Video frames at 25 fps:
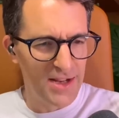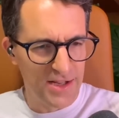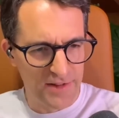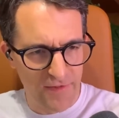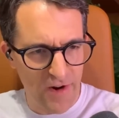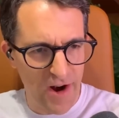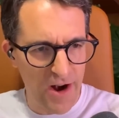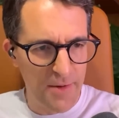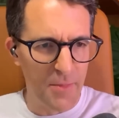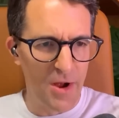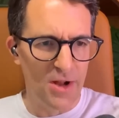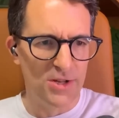It's
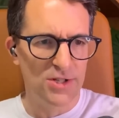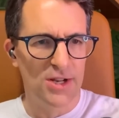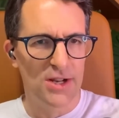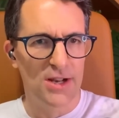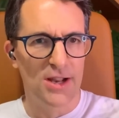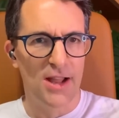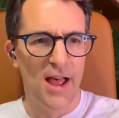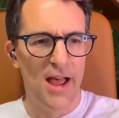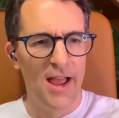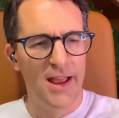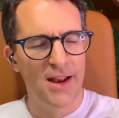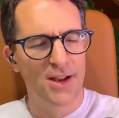very much
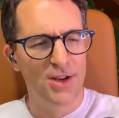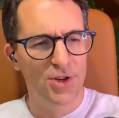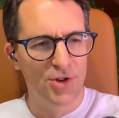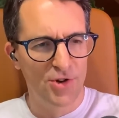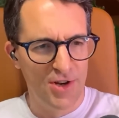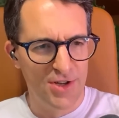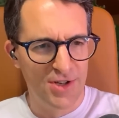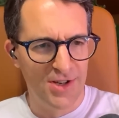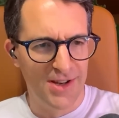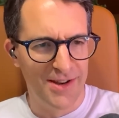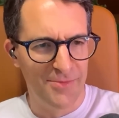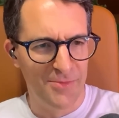in line,
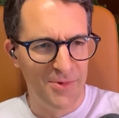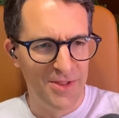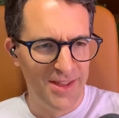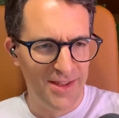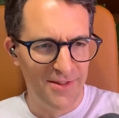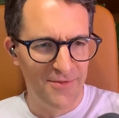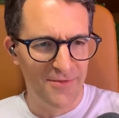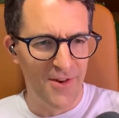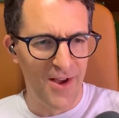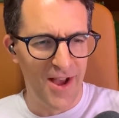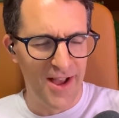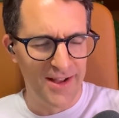interestingly, with the
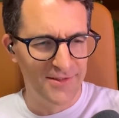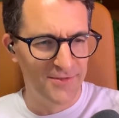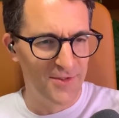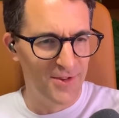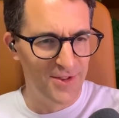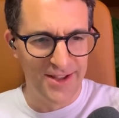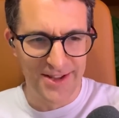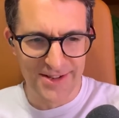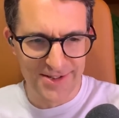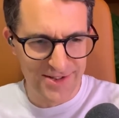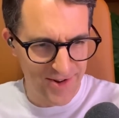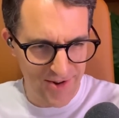advice
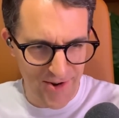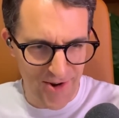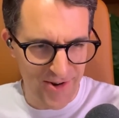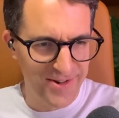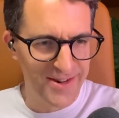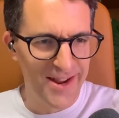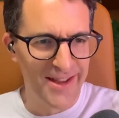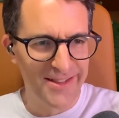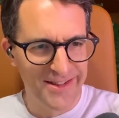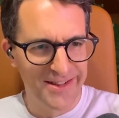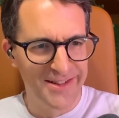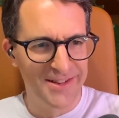for things that have got
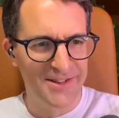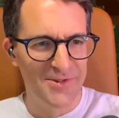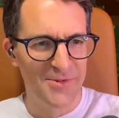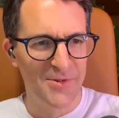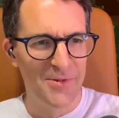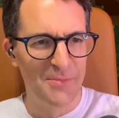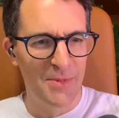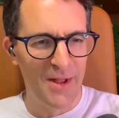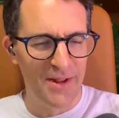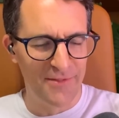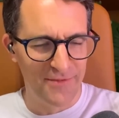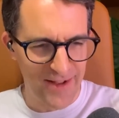nothing to do
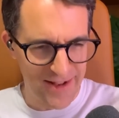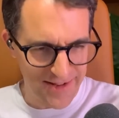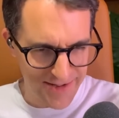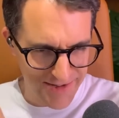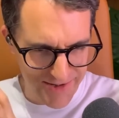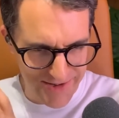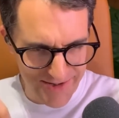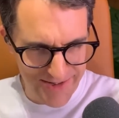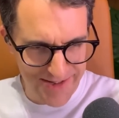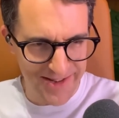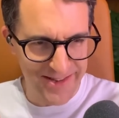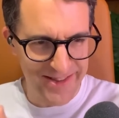with blood
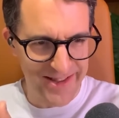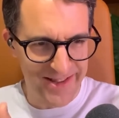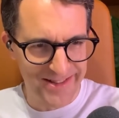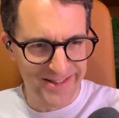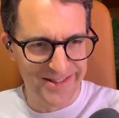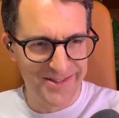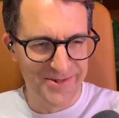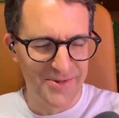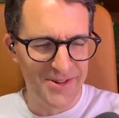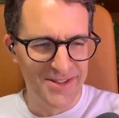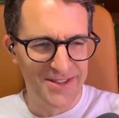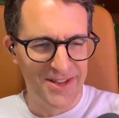vessels. So
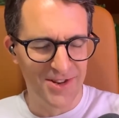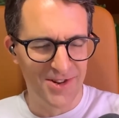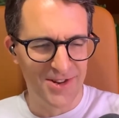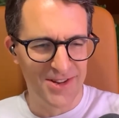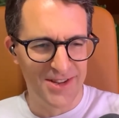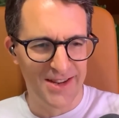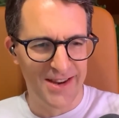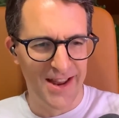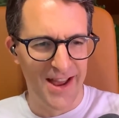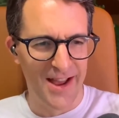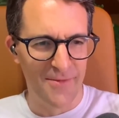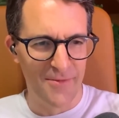it's always
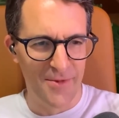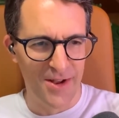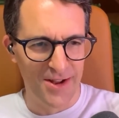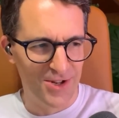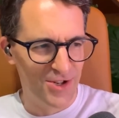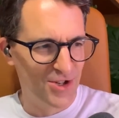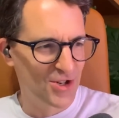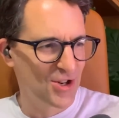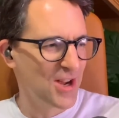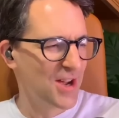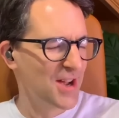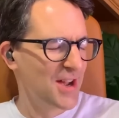interesting how
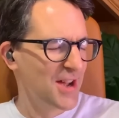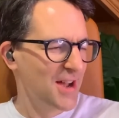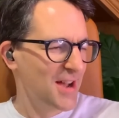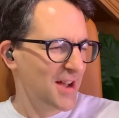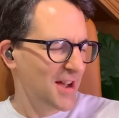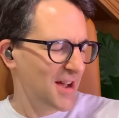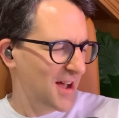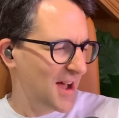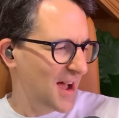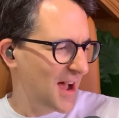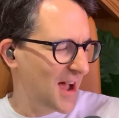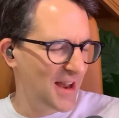much
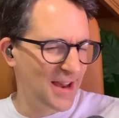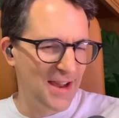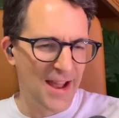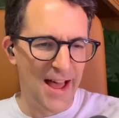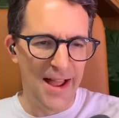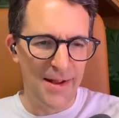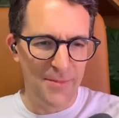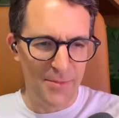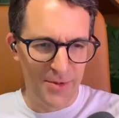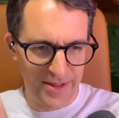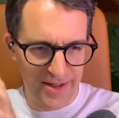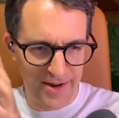
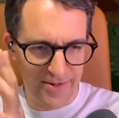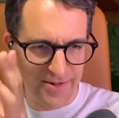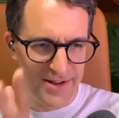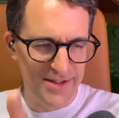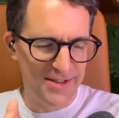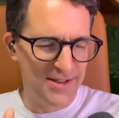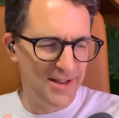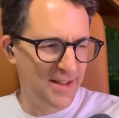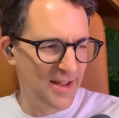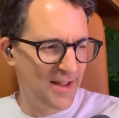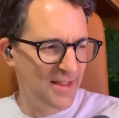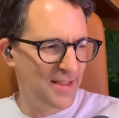alignment there
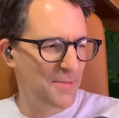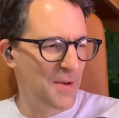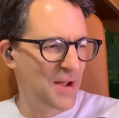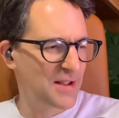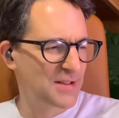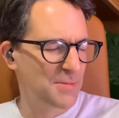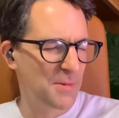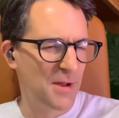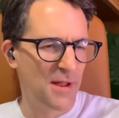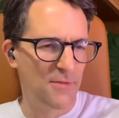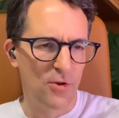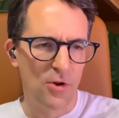is at the
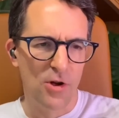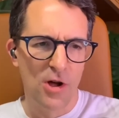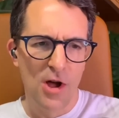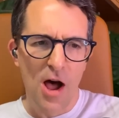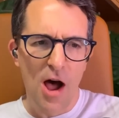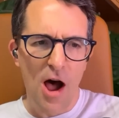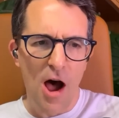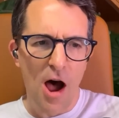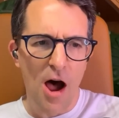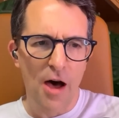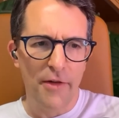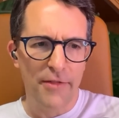maximum level.
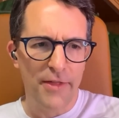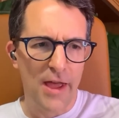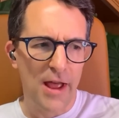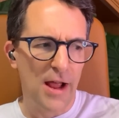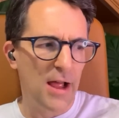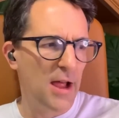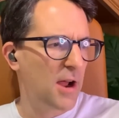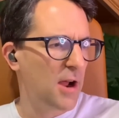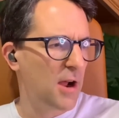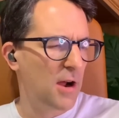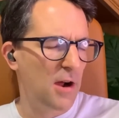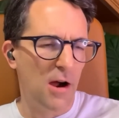Are
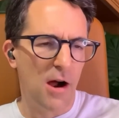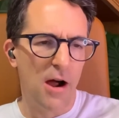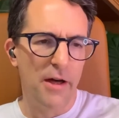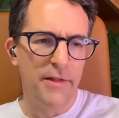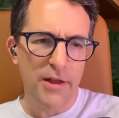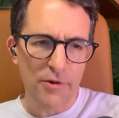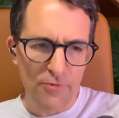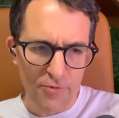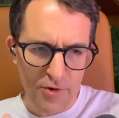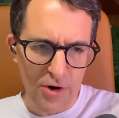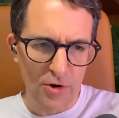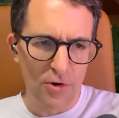there
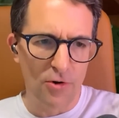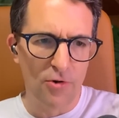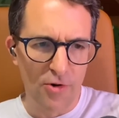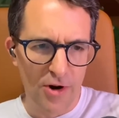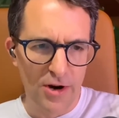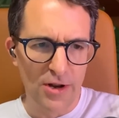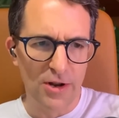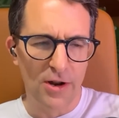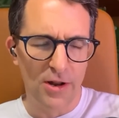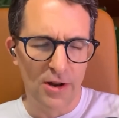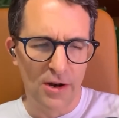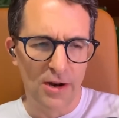real
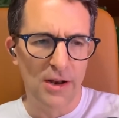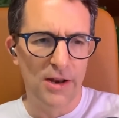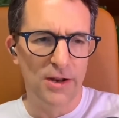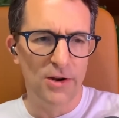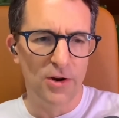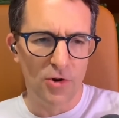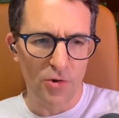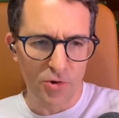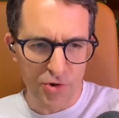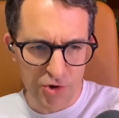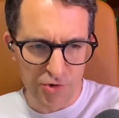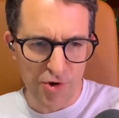
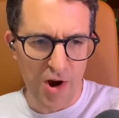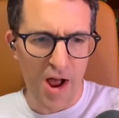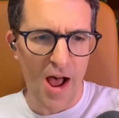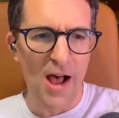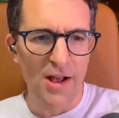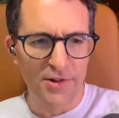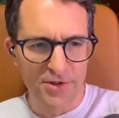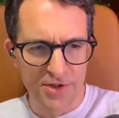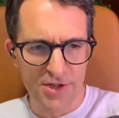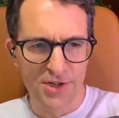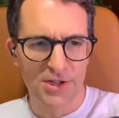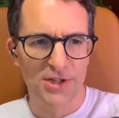clinical
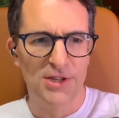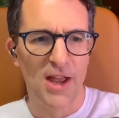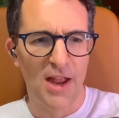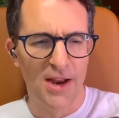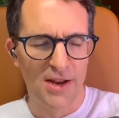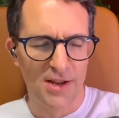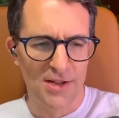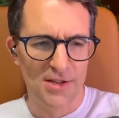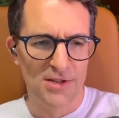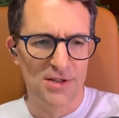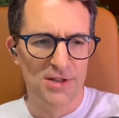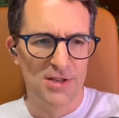trials and
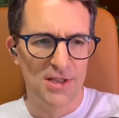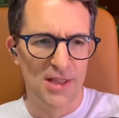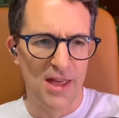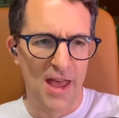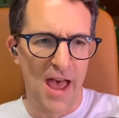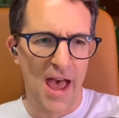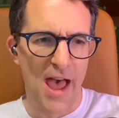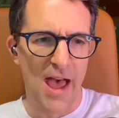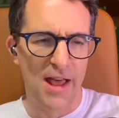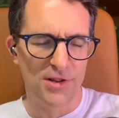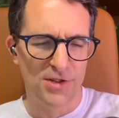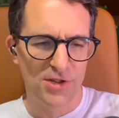studies
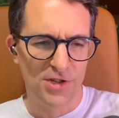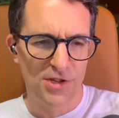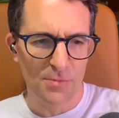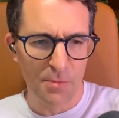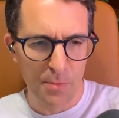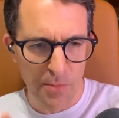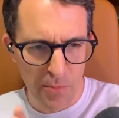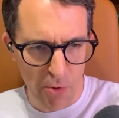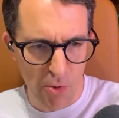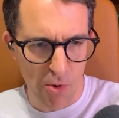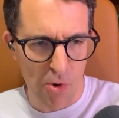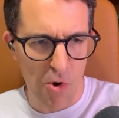that
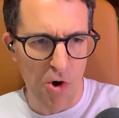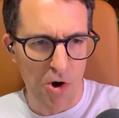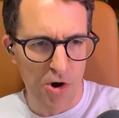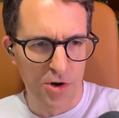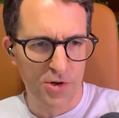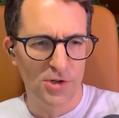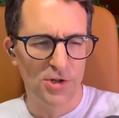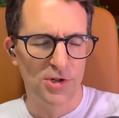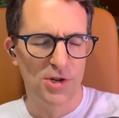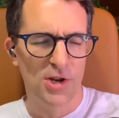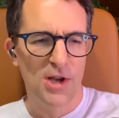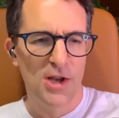
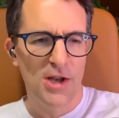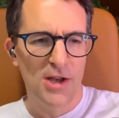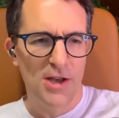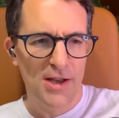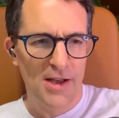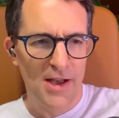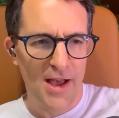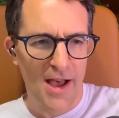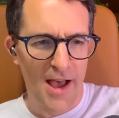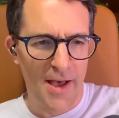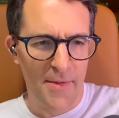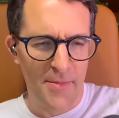support
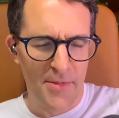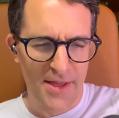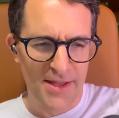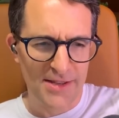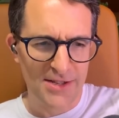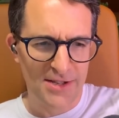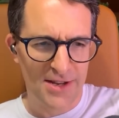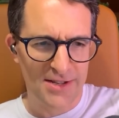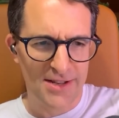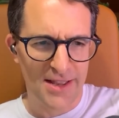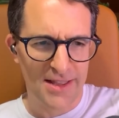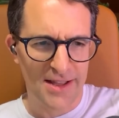
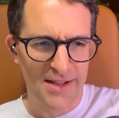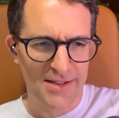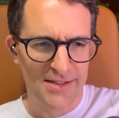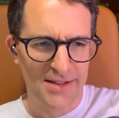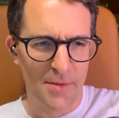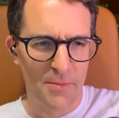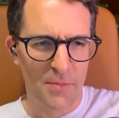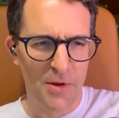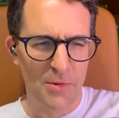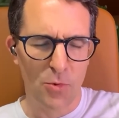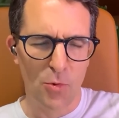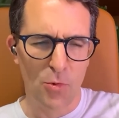this? Because I think
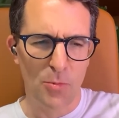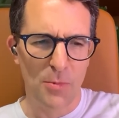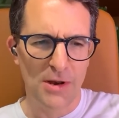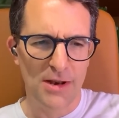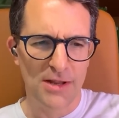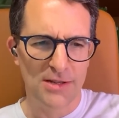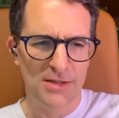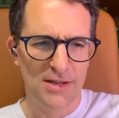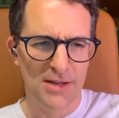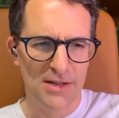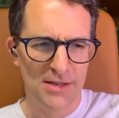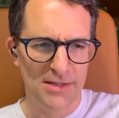some people will be
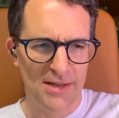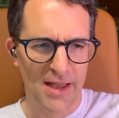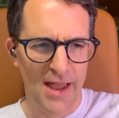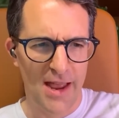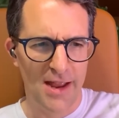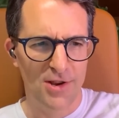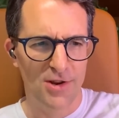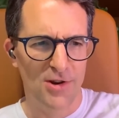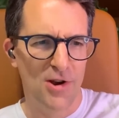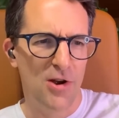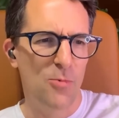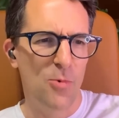listening and
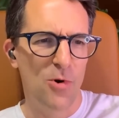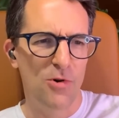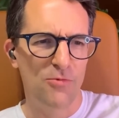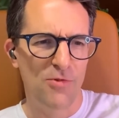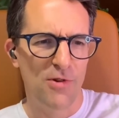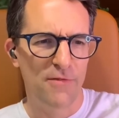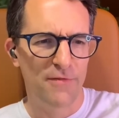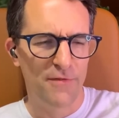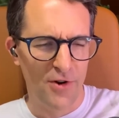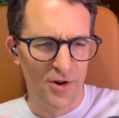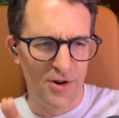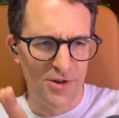saying, you know, well,
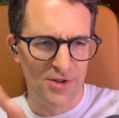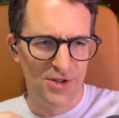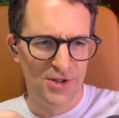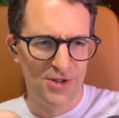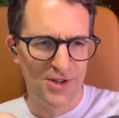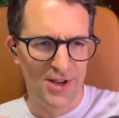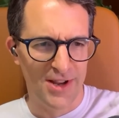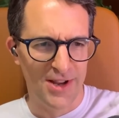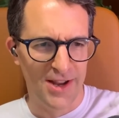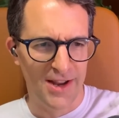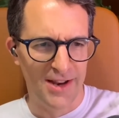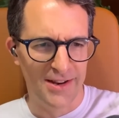
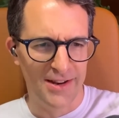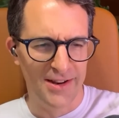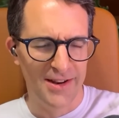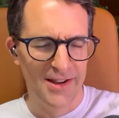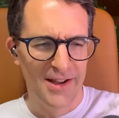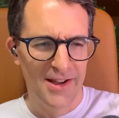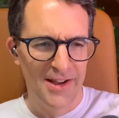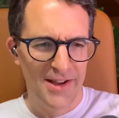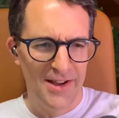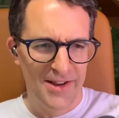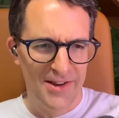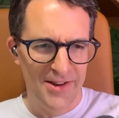reversing,
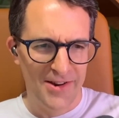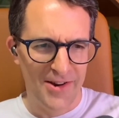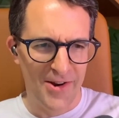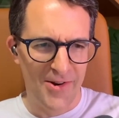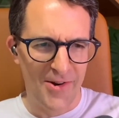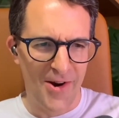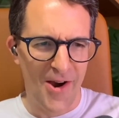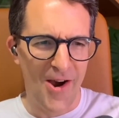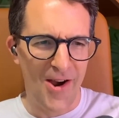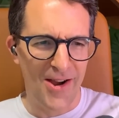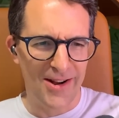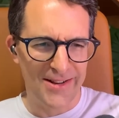you know,
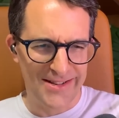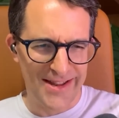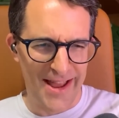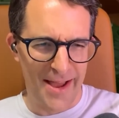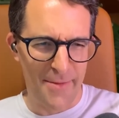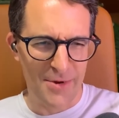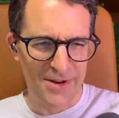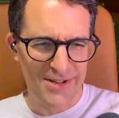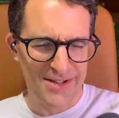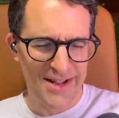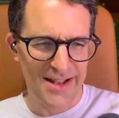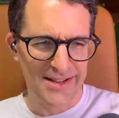heart
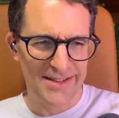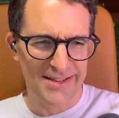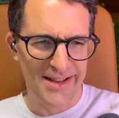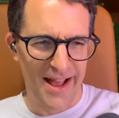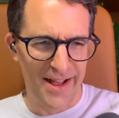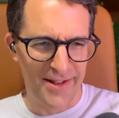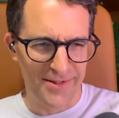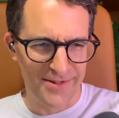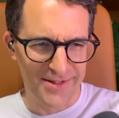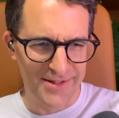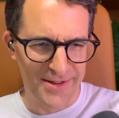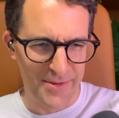damage, that
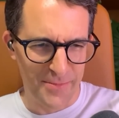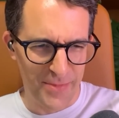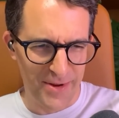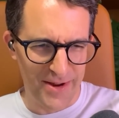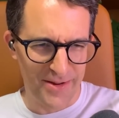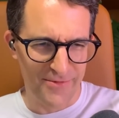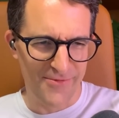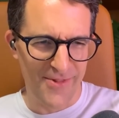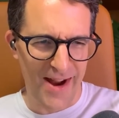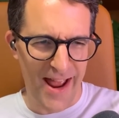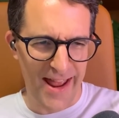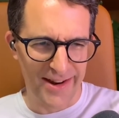sounds a
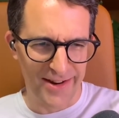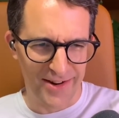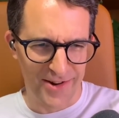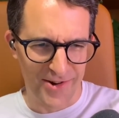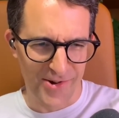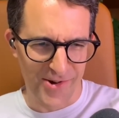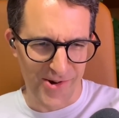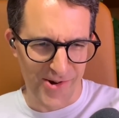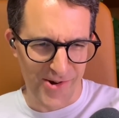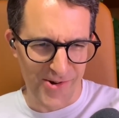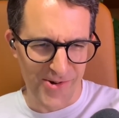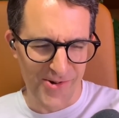bit
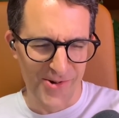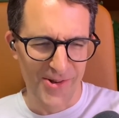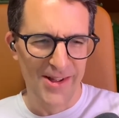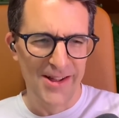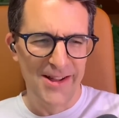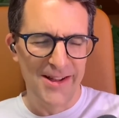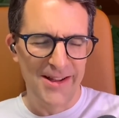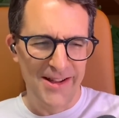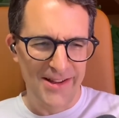radical.